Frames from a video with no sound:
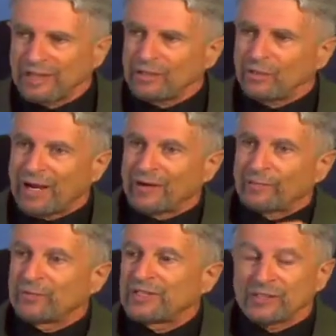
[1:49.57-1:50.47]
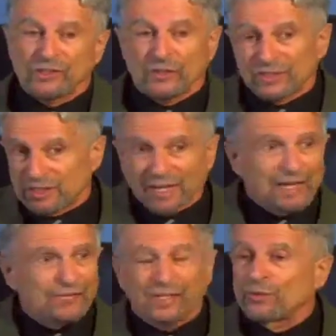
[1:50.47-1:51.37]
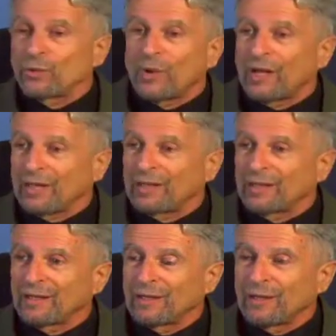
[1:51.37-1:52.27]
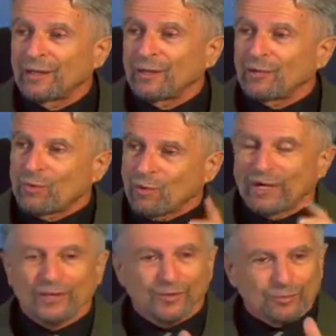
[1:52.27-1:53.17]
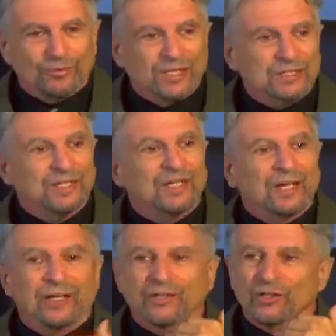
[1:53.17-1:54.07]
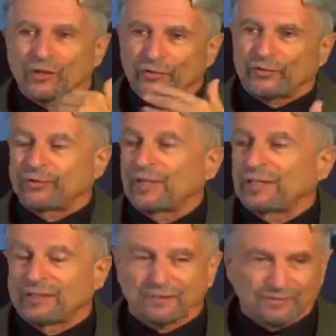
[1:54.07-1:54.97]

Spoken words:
take you out of prison. So you're a slave in either way, but one, you're in prison, and the other, you're free.